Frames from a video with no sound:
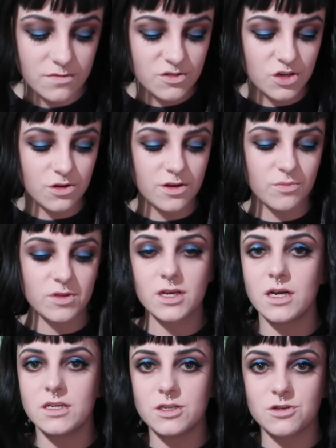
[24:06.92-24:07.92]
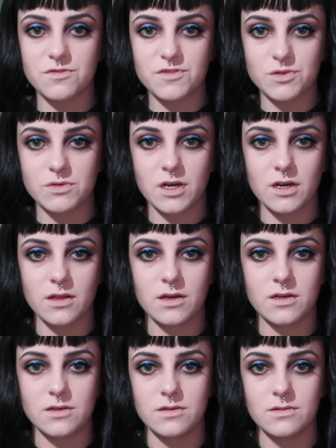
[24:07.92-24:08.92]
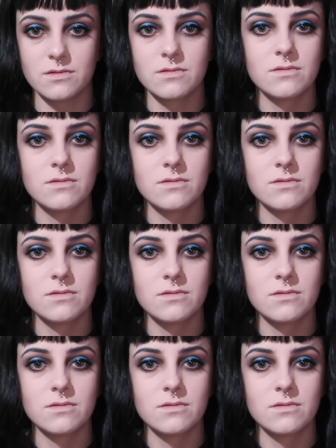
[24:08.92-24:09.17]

of toying with the idea of doing eyeliner